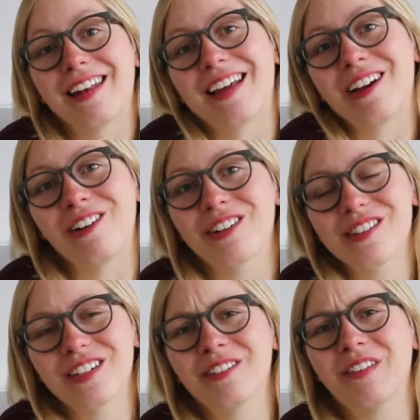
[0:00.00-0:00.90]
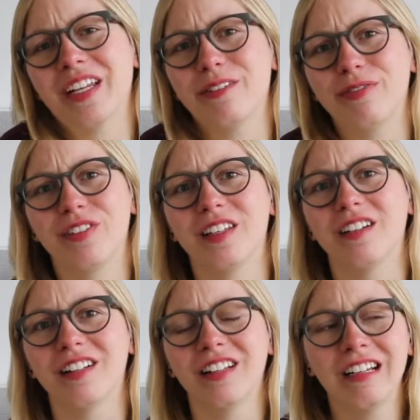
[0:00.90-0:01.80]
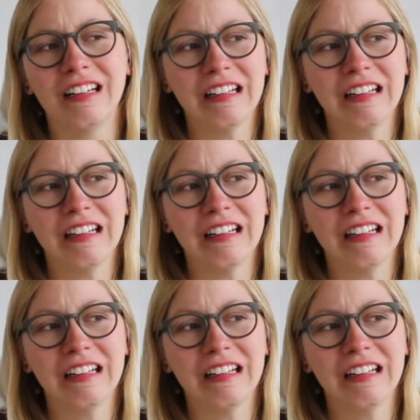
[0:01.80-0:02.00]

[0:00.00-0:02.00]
And I also didn't really feel